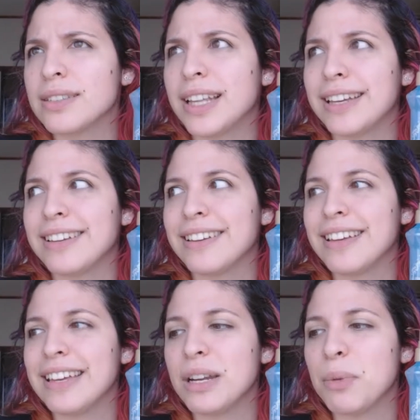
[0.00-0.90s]
Like
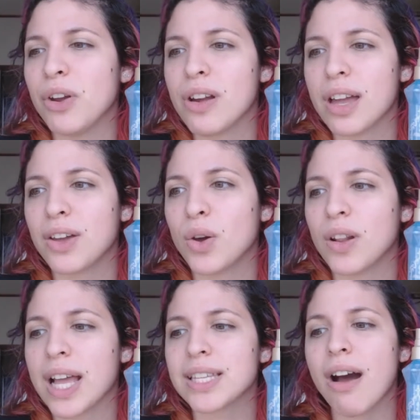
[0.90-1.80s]
in America, I could go
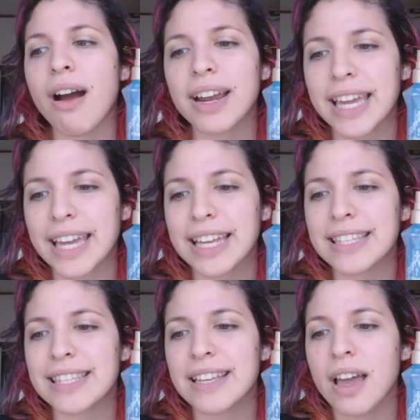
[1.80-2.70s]
to like
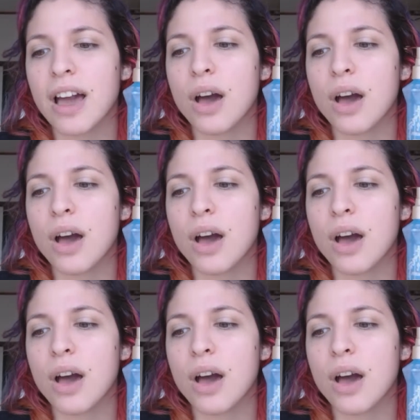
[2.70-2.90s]
Target's